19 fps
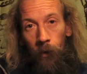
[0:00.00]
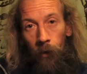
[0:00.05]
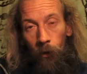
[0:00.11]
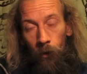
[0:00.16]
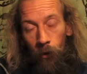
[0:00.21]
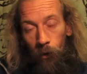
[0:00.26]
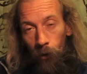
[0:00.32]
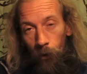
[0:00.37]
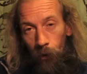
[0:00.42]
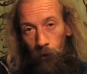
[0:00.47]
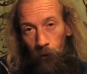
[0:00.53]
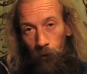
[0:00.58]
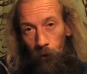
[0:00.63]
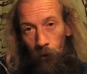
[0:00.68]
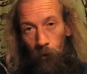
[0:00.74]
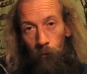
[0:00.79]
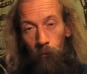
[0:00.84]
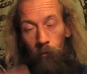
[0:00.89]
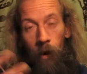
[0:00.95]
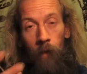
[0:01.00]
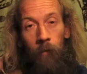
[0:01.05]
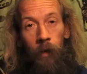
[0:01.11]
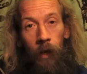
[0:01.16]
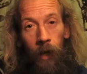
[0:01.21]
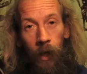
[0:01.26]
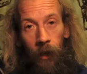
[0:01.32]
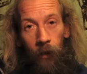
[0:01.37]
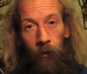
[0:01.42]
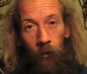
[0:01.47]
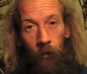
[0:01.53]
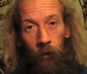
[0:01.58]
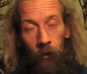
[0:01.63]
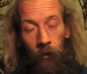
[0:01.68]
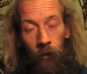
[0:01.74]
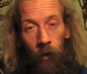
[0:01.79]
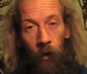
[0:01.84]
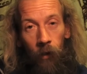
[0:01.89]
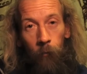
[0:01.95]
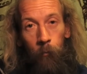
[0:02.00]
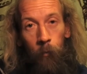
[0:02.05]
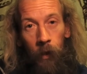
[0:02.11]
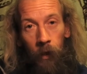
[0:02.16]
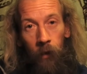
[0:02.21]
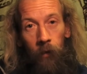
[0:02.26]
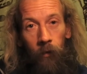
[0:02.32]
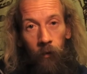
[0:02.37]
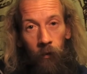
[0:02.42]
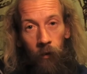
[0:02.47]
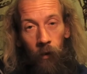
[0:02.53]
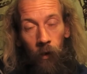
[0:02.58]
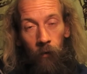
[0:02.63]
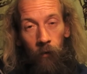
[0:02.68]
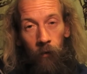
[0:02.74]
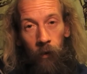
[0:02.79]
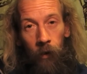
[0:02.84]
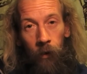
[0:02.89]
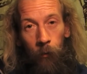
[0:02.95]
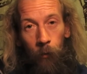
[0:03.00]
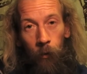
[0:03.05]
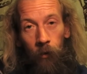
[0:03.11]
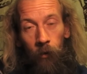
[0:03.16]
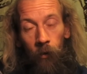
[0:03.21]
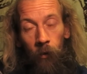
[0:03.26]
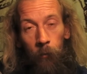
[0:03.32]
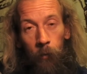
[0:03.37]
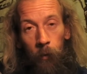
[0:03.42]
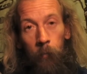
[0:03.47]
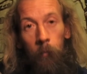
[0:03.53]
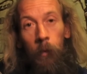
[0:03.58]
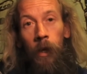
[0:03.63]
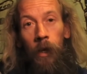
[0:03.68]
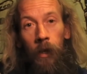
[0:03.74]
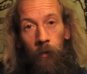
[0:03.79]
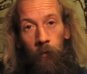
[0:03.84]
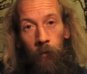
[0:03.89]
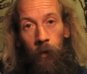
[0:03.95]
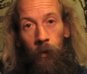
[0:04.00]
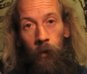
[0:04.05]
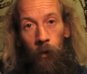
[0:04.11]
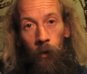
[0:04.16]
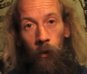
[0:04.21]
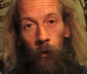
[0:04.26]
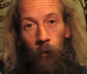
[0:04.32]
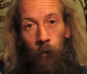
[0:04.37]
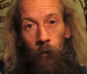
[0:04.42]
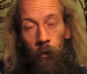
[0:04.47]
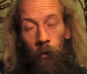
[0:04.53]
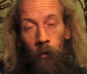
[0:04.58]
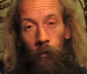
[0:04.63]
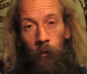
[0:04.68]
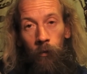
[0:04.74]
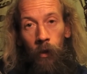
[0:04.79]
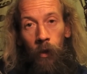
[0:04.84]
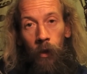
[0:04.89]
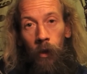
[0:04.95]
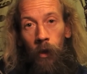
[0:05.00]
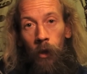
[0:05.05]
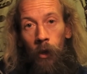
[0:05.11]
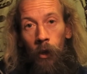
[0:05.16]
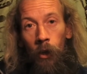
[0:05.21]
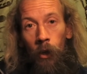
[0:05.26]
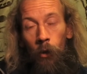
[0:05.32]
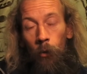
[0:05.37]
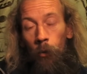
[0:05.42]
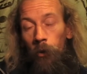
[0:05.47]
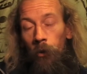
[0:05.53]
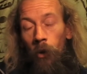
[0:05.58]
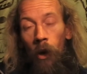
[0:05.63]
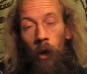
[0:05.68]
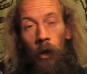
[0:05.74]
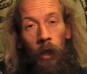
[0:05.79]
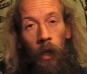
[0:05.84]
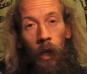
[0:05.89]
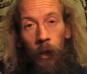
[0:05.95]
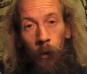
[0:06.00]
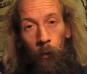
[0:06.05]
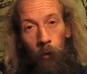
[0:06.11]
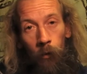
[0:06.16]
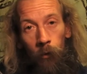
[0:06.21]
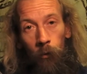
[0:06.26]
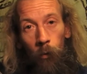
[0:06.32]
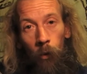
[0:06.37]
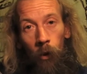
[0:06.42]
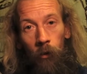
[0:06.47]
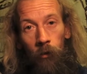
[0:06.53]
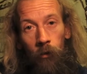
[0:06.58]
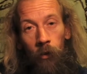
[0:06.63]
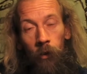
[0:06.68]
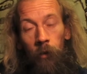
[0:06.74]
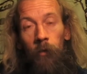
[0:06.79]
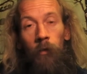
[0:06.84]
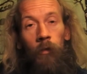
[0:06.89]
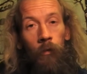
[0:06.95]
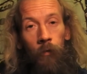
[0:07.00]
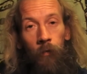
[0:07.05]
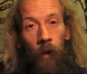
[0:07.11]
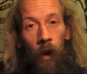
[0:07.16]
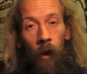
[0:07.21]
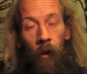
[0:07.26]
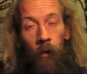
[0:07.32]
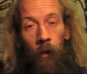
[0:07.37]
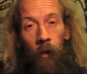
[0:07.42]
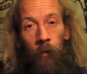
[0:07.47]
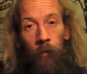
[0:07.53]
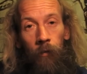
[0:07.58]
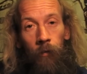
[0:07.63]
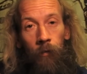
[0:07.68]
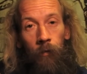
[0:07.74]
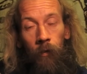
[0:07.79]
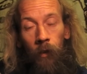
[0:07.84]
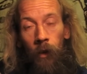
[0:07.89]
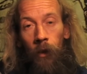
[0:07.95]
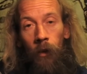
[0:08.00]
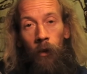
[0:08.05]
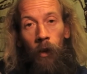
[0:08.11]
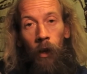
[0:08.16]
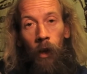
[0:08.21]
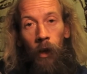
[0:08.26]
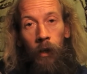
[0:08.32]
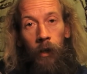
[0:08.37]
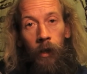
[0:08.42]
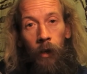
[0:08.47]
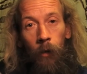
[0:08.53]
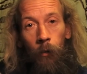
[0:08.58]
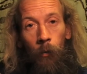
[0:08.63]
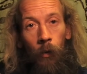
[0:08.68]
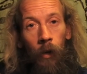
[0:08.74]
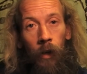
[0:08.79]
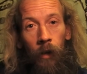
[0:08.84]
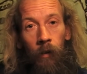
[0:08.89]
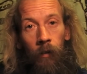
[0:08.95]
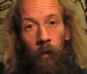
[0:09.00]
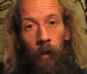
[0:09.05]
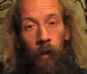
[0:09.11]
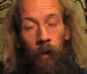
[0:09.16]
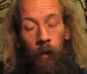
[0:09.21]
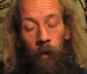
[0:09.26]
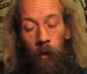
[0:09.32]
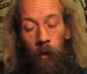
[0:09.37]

according to the revelations I've been discovering, which I've been making videos of, which hardly anyone's watching. Fair enough, they don't like it, whatever.